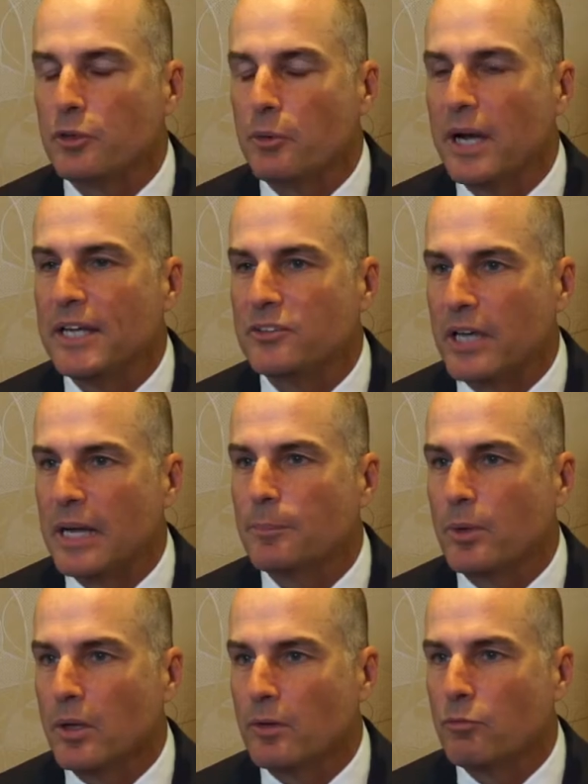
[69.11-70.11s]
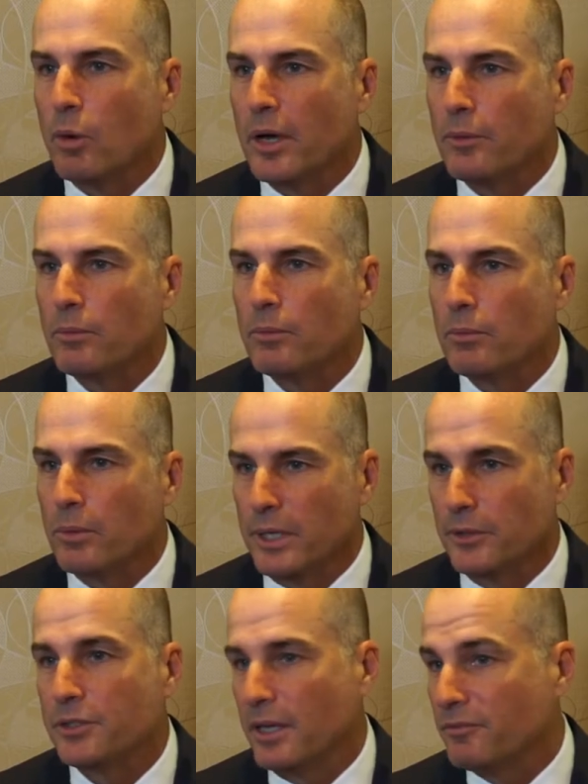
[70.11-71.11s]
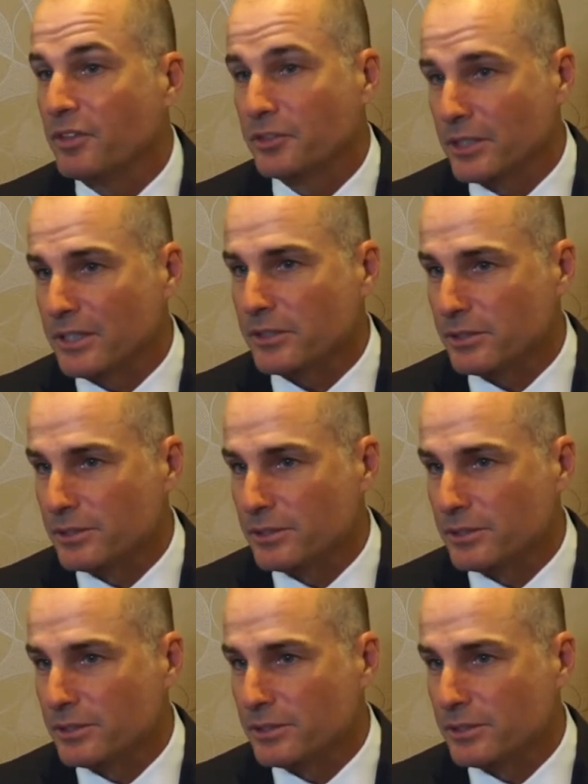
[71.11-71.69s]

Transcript: a great example of what real toughness is.